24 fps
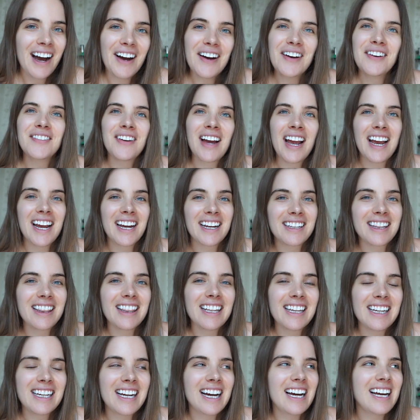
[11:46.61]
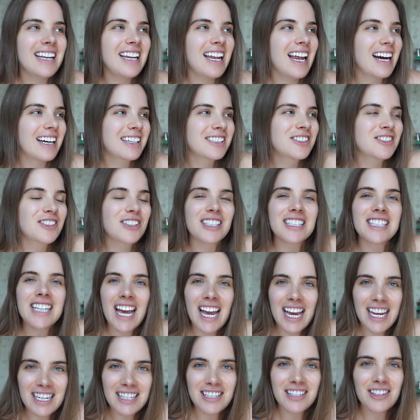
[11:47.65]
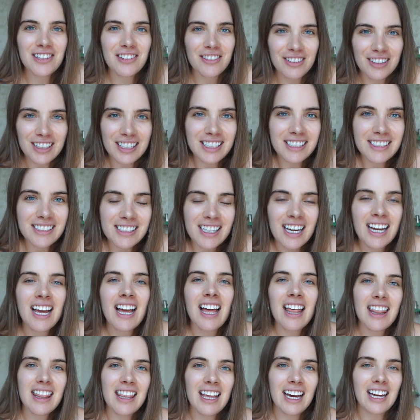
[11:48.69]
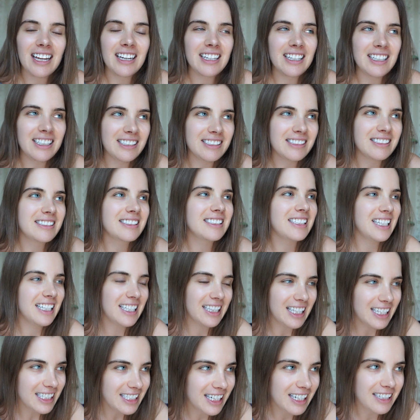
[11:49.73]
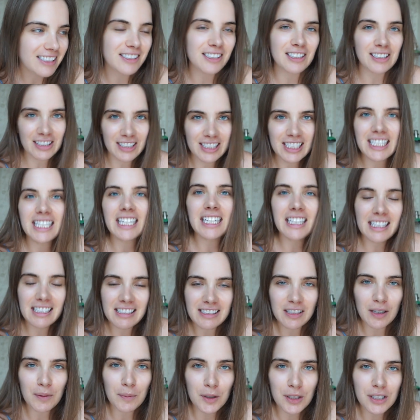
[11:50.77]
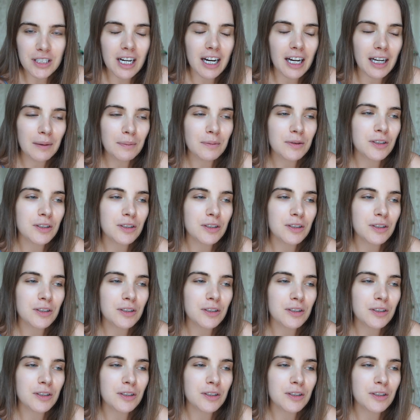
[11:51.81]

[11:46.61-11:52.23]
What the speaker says: of handling an extra 10 degrees that is in the desert in the summertime.